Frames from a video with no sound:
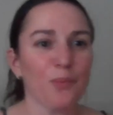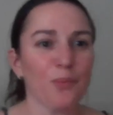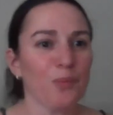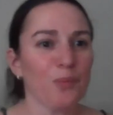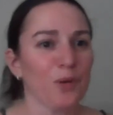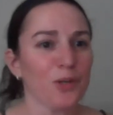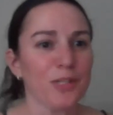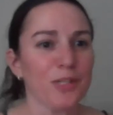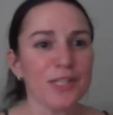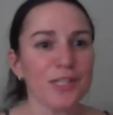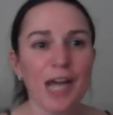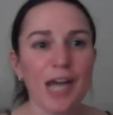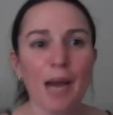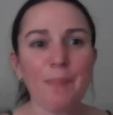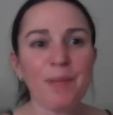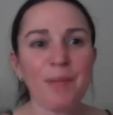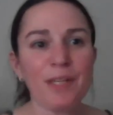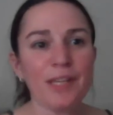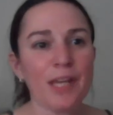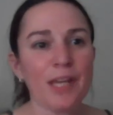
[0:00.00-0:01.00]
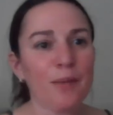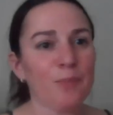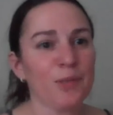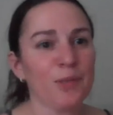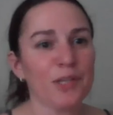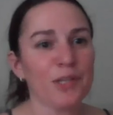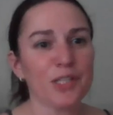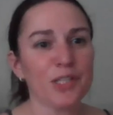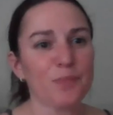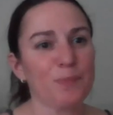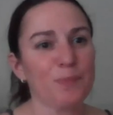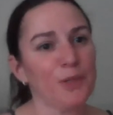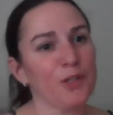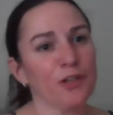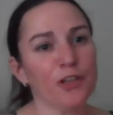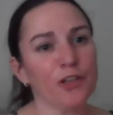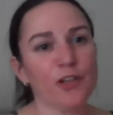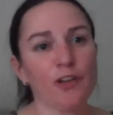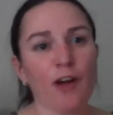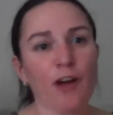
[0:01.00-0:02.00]
we're stopping them with this
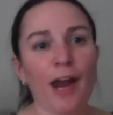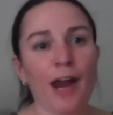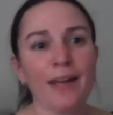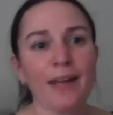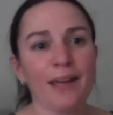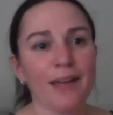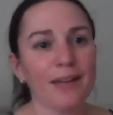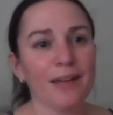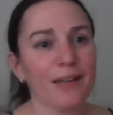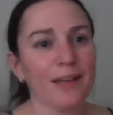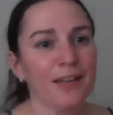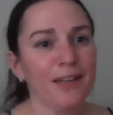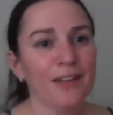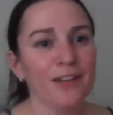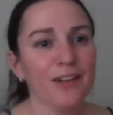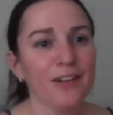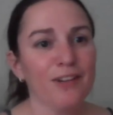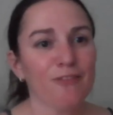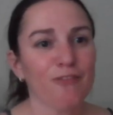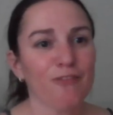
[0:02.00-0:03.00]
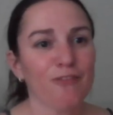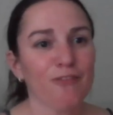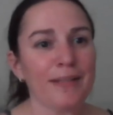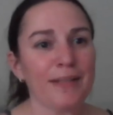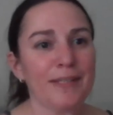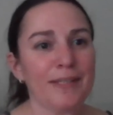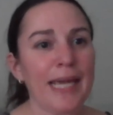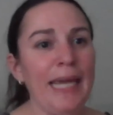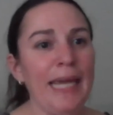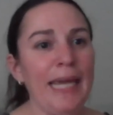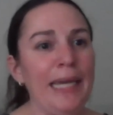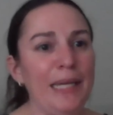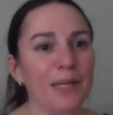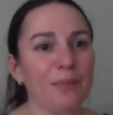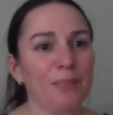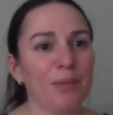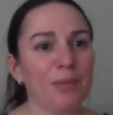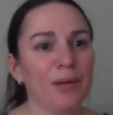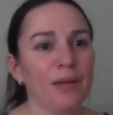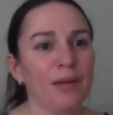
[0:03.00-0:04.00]
bureaucratic red
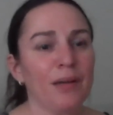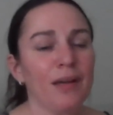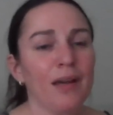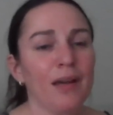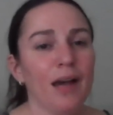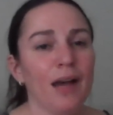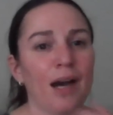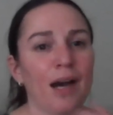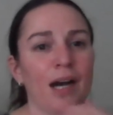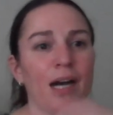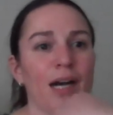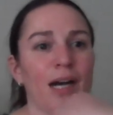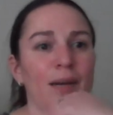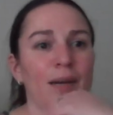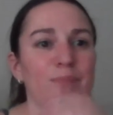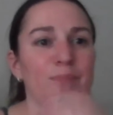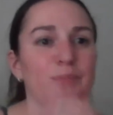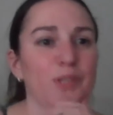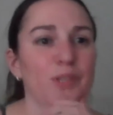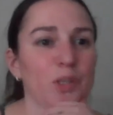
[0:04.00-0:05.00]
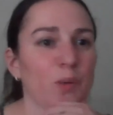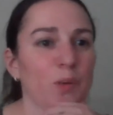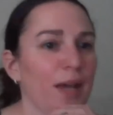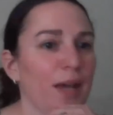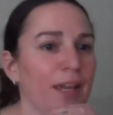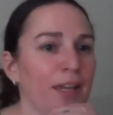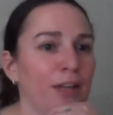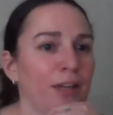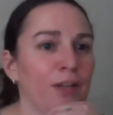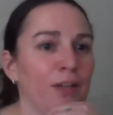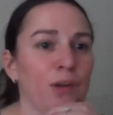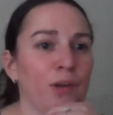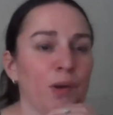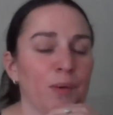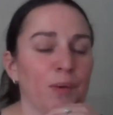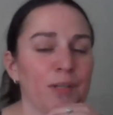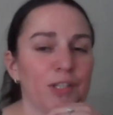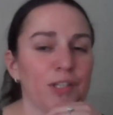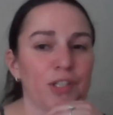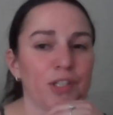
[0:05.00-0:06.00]
tape. So, you know,
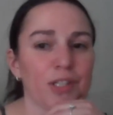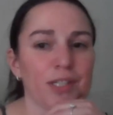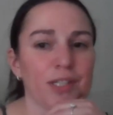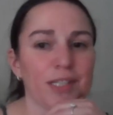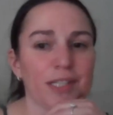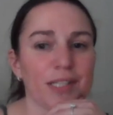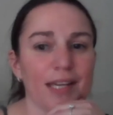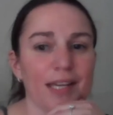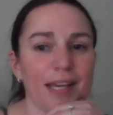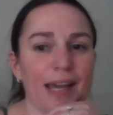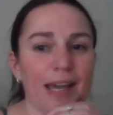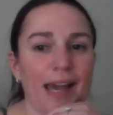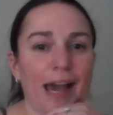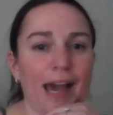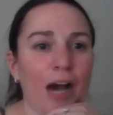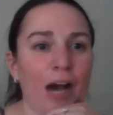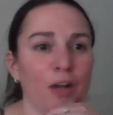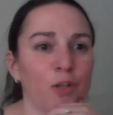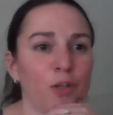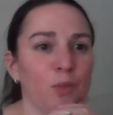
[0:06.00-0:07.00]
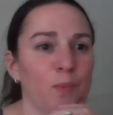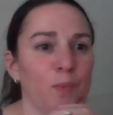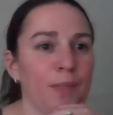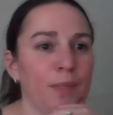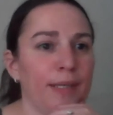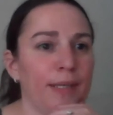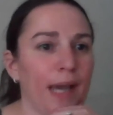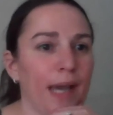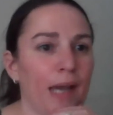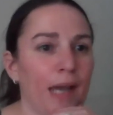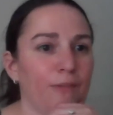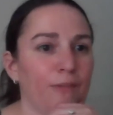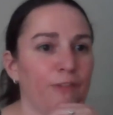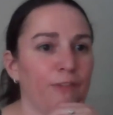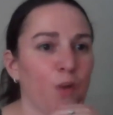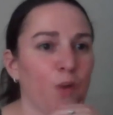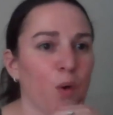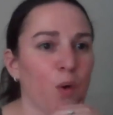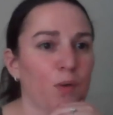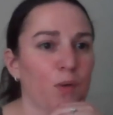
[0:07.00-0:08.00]
it's just, how do we get
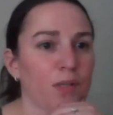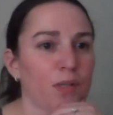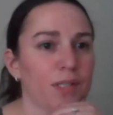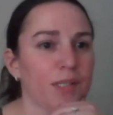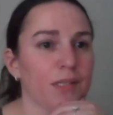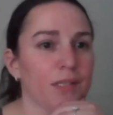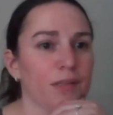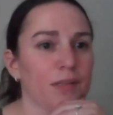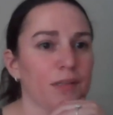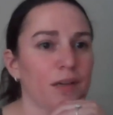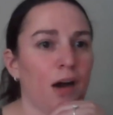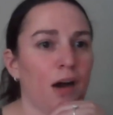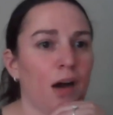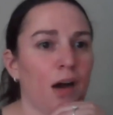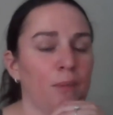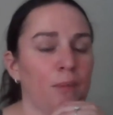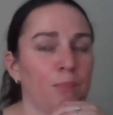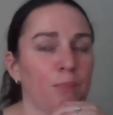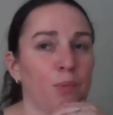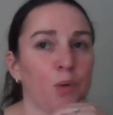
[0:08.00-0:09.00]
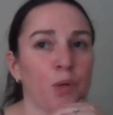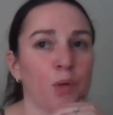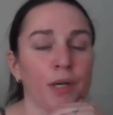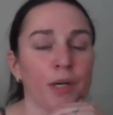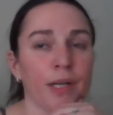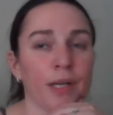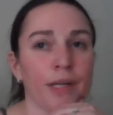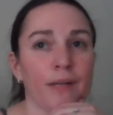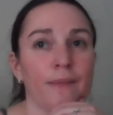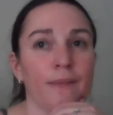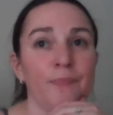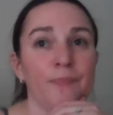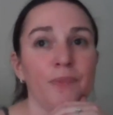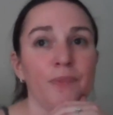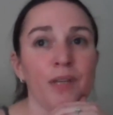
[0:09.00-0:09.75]
folks on board? And,